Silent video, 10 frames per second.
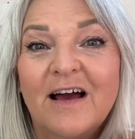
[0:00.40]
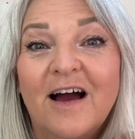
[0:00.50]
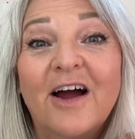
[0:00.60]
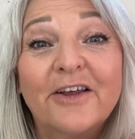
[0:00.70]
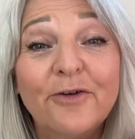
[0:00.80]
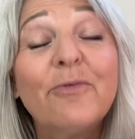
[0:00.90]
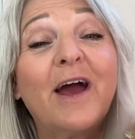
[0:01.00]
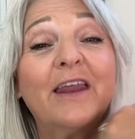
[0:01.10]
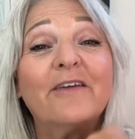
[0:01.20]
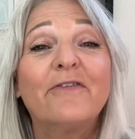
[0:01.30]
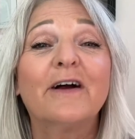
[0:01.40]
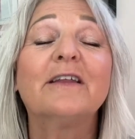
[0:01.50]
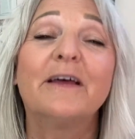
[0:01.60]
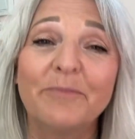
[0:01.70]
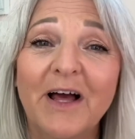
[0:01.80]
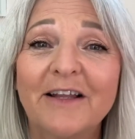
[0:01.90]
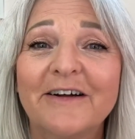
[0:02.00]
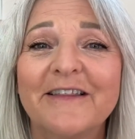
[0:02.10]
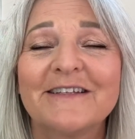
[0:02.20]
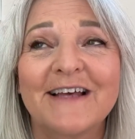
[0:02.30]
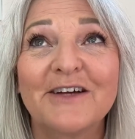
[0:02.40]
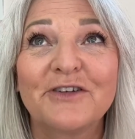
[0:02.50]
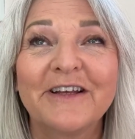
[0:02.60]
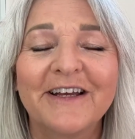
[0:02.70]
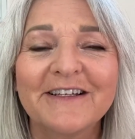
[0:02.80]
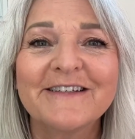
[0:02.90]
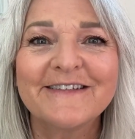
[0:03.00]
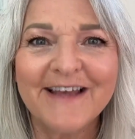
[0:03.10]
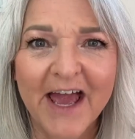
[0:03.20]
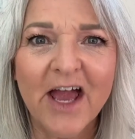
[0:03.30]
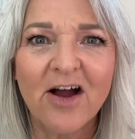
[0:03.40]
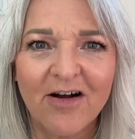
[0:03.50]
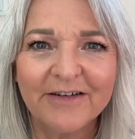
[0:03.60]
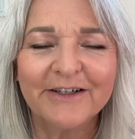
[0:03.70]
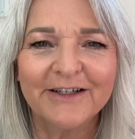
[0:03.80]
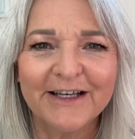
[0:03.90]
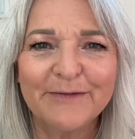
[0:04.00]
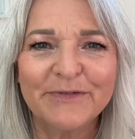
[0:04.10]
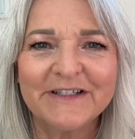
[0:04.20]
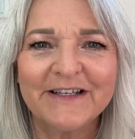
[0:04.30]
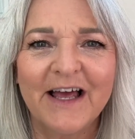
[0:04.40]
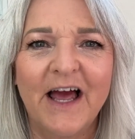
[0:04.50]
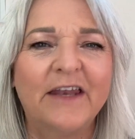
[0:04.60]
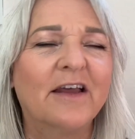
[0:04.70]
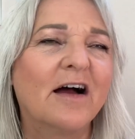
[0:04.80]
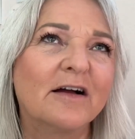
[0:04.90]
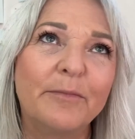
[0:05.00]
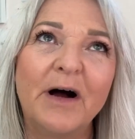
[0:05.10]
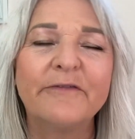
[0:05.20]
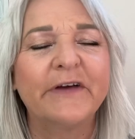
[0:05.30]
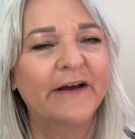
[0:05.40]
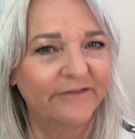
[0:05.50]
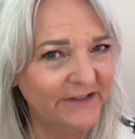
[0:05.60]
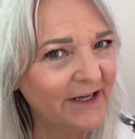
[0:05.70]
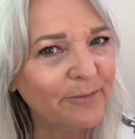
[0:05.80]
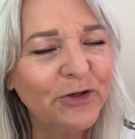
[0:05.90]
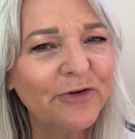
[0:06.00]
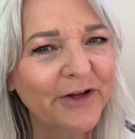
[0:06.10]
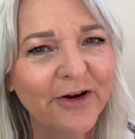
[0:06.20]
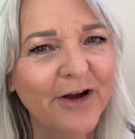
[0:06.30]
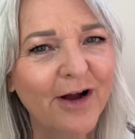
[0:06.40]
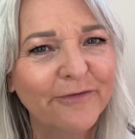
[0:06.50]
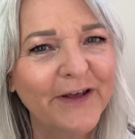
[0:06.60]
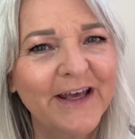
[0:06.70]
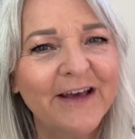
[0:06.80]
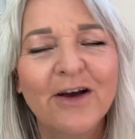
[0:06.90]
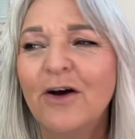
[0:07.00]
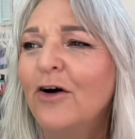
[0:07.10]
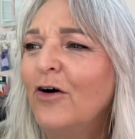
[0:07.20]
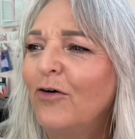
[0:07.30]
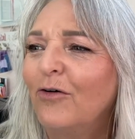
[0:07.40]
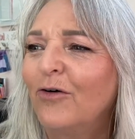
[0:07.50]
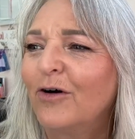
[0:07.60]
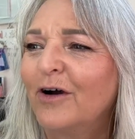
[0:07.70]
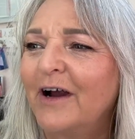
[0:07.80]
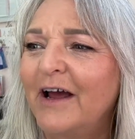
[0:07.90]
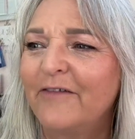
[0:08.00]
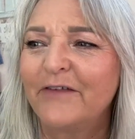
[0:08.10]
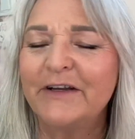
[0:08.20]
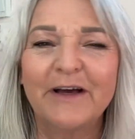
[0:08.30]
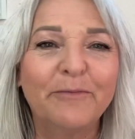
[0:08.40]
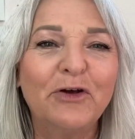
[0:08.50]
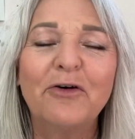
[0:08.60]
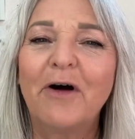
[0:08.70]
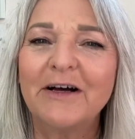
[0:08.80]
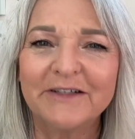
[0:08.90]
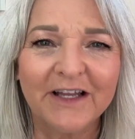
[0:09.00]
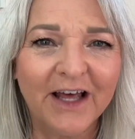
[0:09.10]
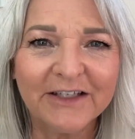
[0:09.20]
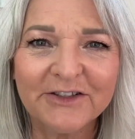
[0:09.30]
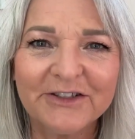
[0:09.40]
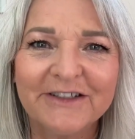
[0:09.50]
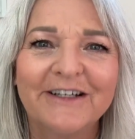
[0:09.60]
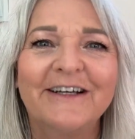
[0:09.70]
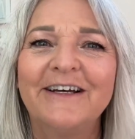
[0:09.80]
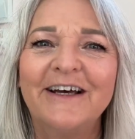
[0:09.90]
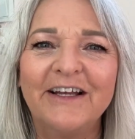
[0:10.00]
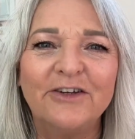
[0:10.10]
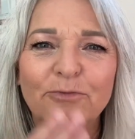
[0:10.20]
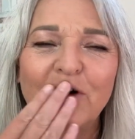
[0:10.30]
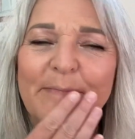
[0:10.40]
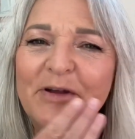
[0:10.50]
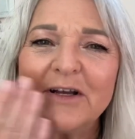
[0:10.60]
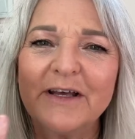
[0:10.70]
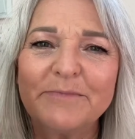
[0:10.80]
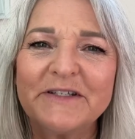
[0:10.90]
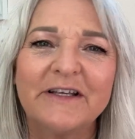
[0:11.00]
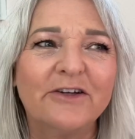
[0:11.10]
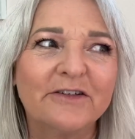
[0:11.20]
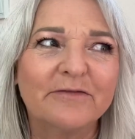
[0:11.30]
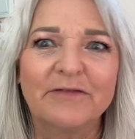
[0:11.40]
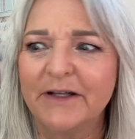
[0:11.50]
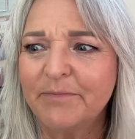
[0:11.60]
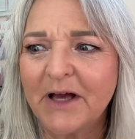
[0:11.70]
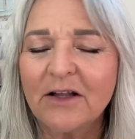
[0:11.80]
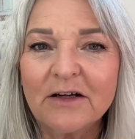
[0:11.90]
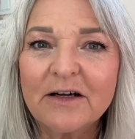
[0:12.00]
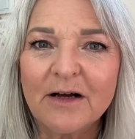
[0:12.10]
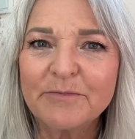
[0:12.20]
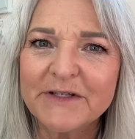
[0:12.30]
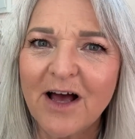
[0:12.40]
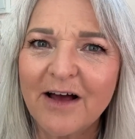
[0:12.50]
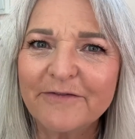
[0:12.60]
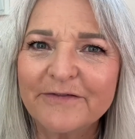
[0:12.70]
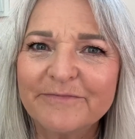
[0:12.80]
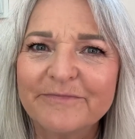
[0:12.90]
Are you ready for a lip color that's actually going to stay on your lips and not come off every time you drink your coffee or every time you go out to lunch and you wipe your lips and your lip color comes off?